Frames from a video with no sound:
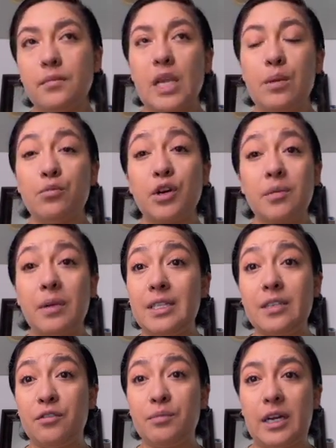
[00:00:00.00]
bring
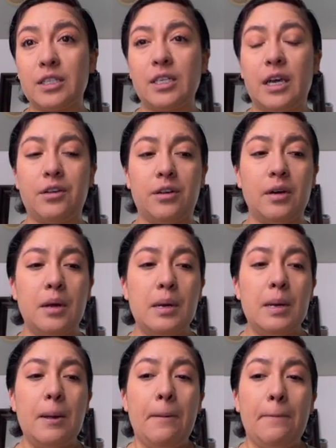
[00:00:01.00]
myself back together.
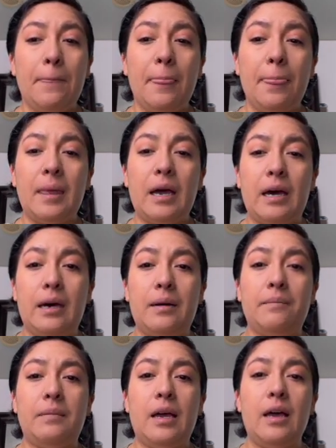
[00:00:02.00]

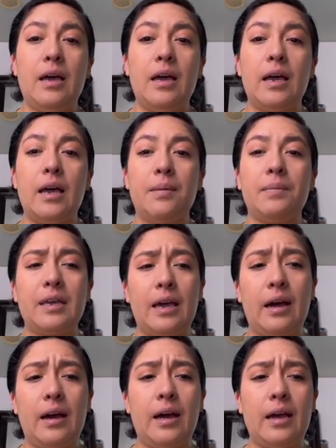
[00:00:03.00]
But yeah,
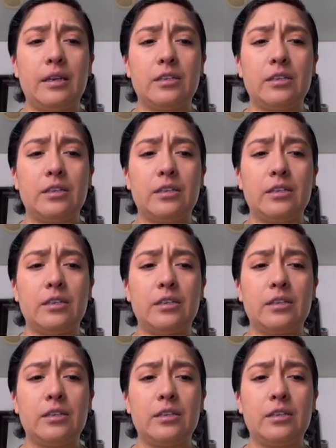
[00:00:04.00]
I